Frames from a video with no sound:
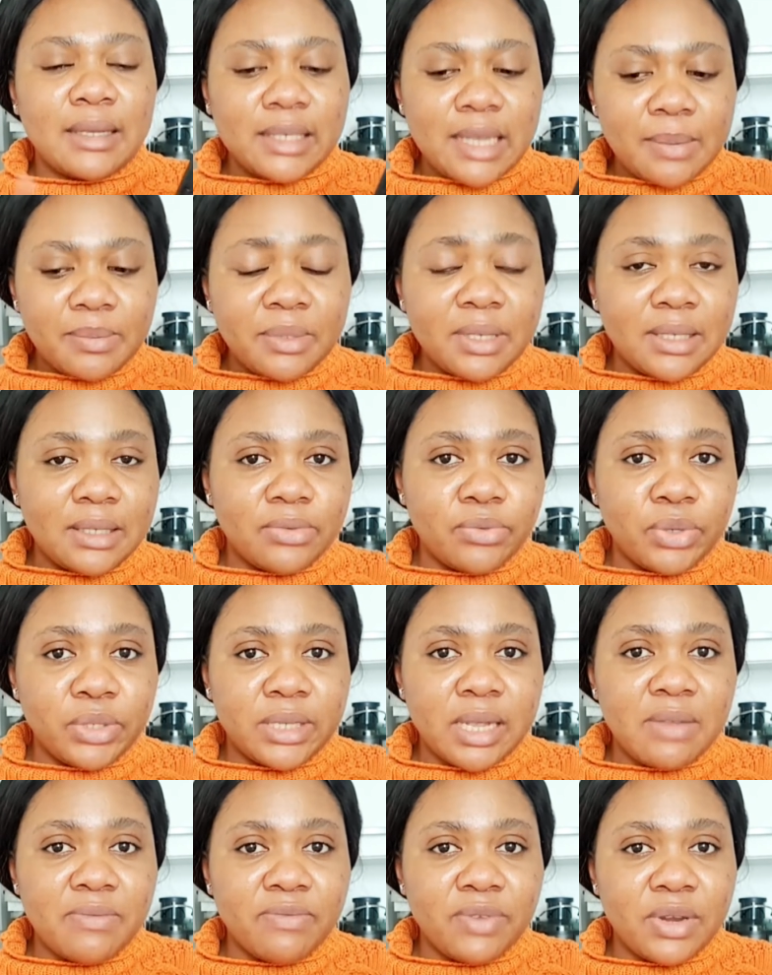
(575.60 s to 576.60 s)
this
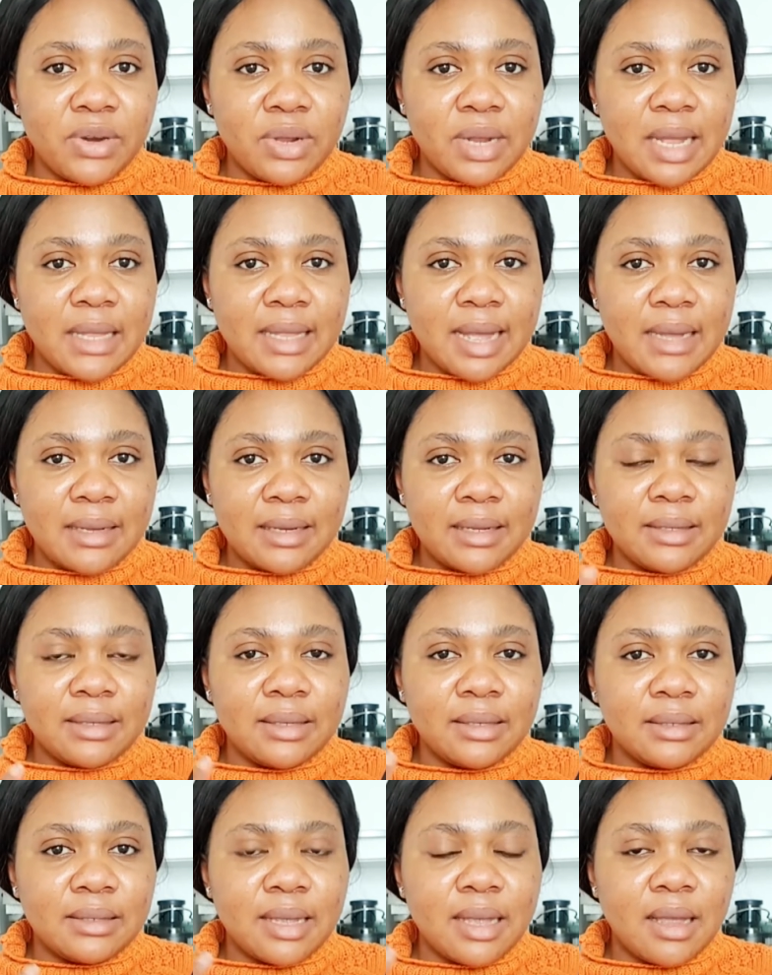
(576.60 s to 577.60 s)
recent video that I did,
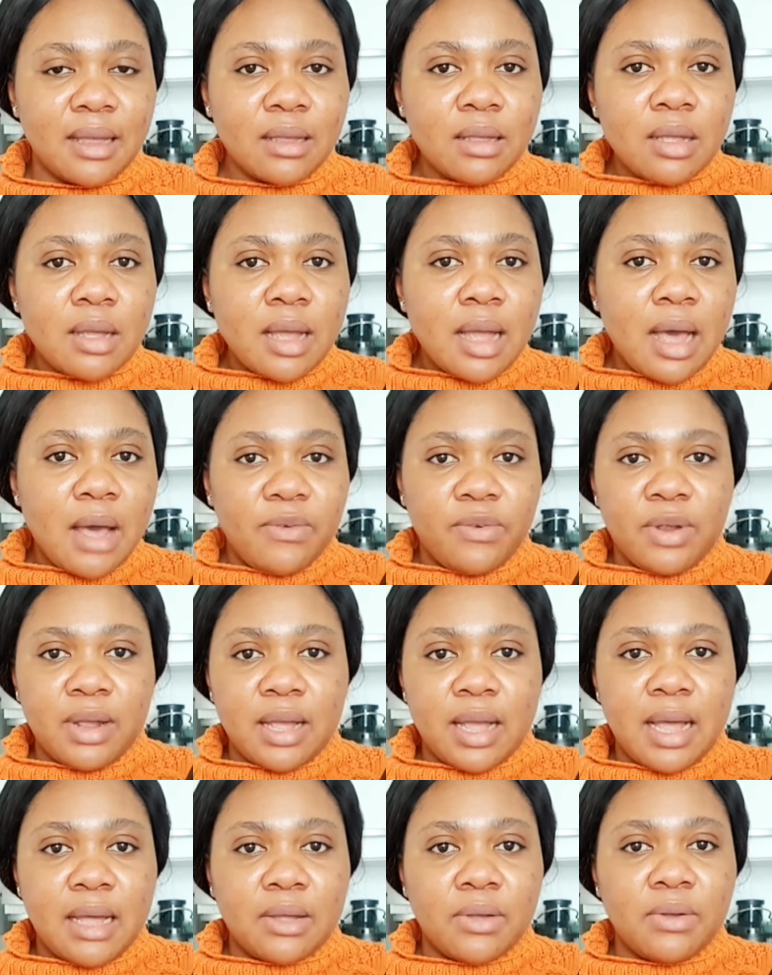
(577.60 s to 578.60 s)
this
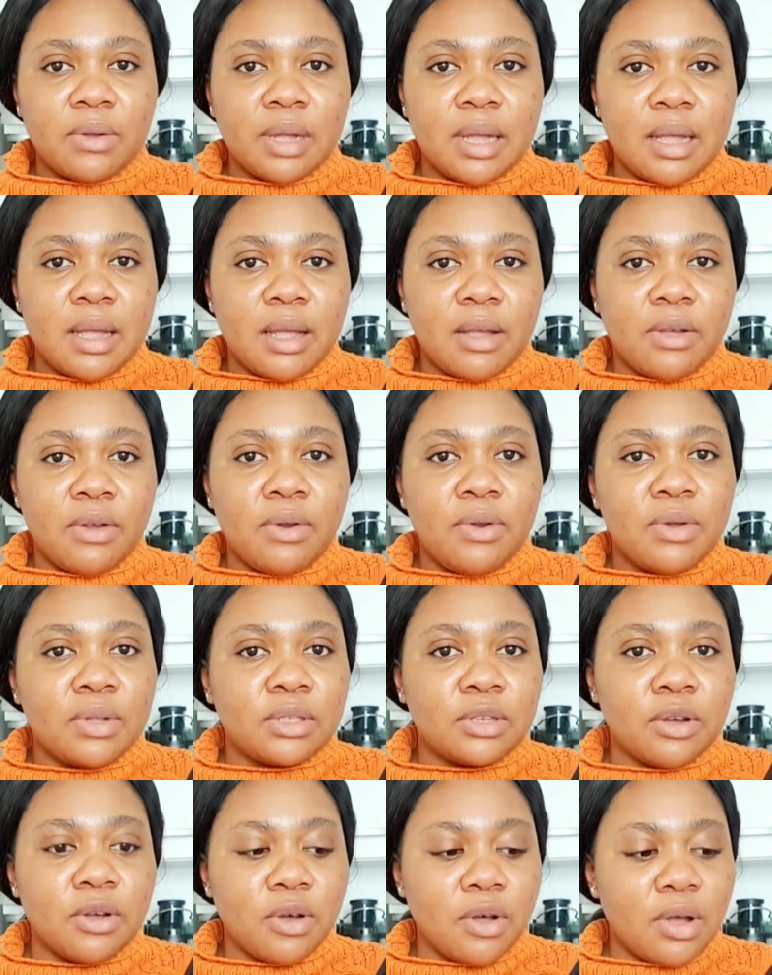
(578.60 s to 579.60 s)
African
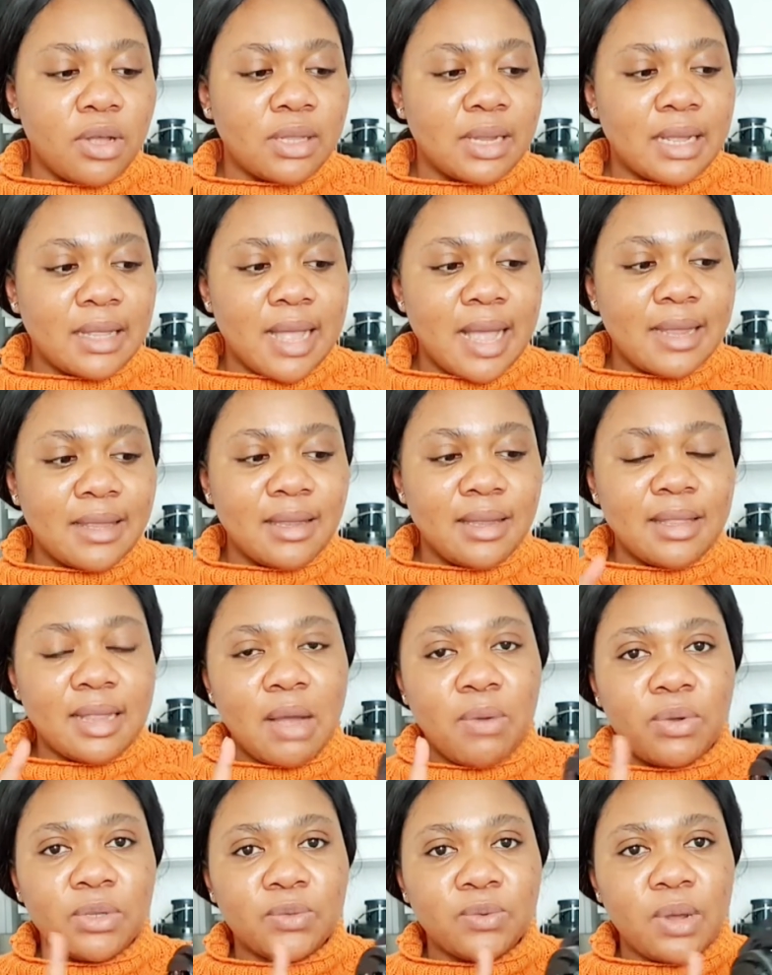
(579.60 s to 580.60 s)
clothes haul that I did.
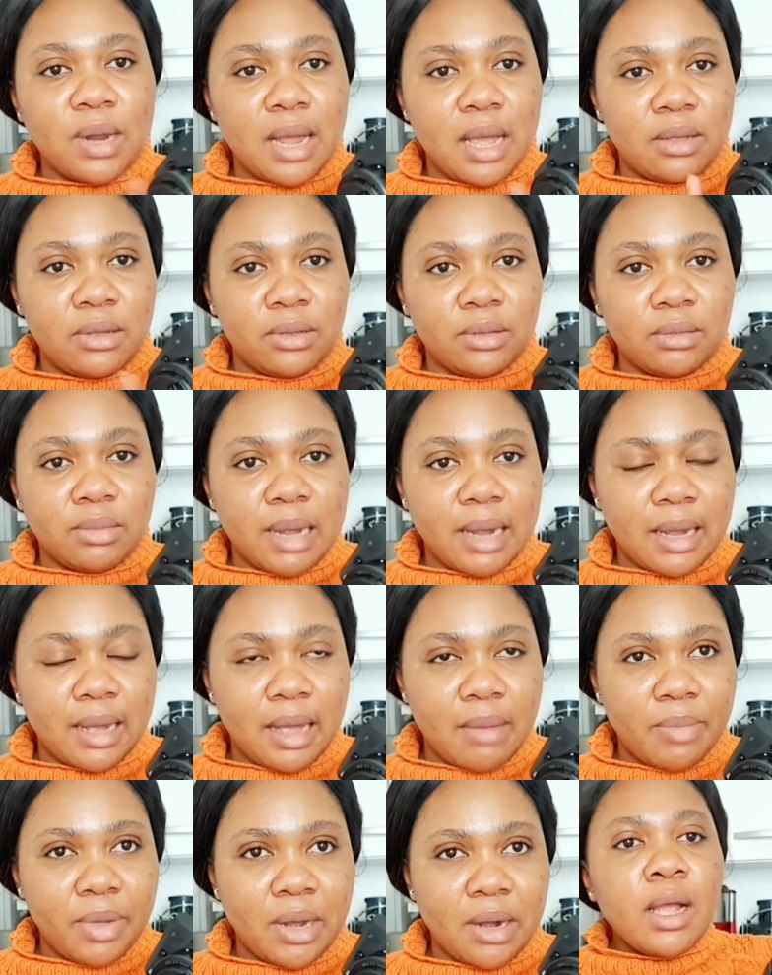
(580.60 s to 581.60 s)
That was when I used my
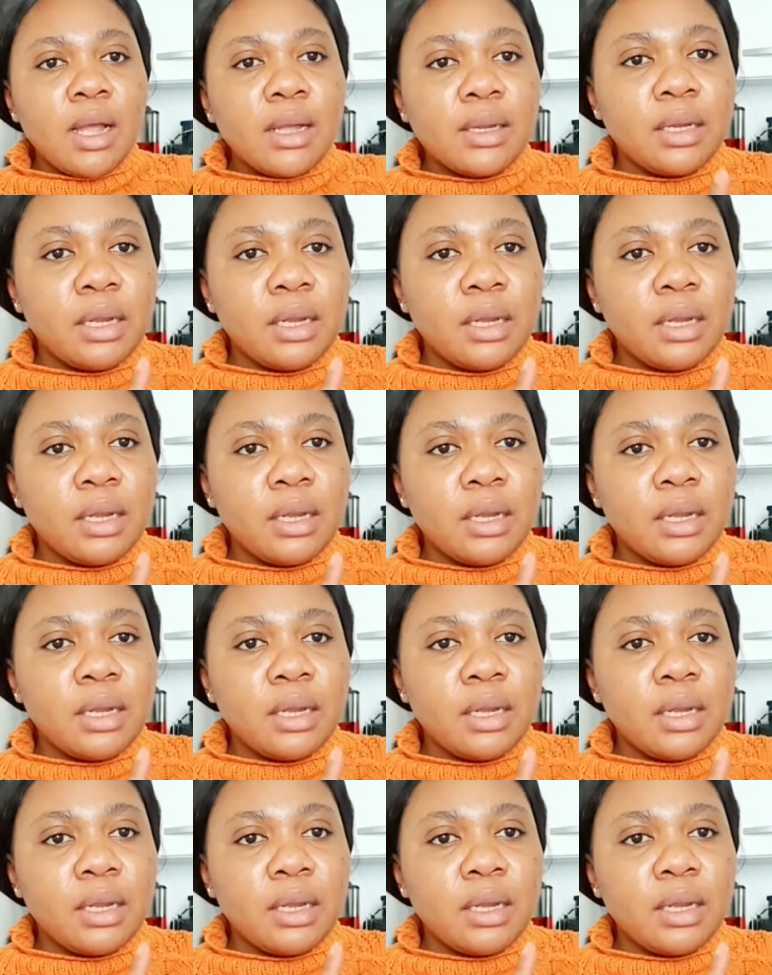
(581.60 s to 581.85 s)
camera.